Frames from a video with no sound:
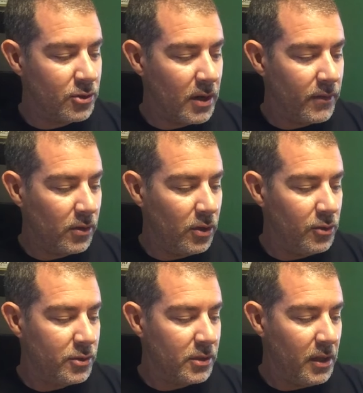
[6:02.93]
driver
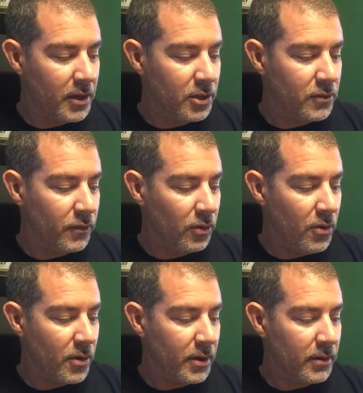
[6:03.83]
loads luggage for
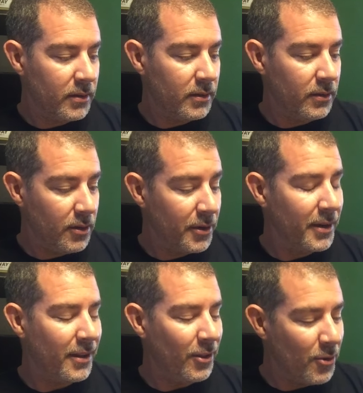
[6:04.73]
Lauren
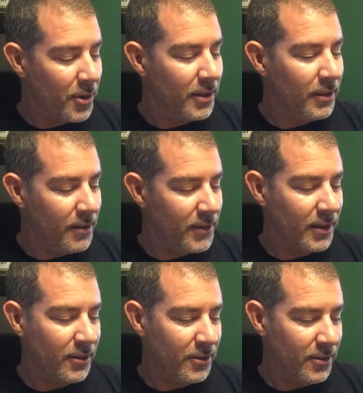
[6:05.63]

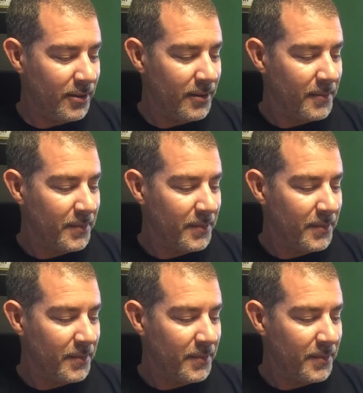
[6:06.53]
Lovingood,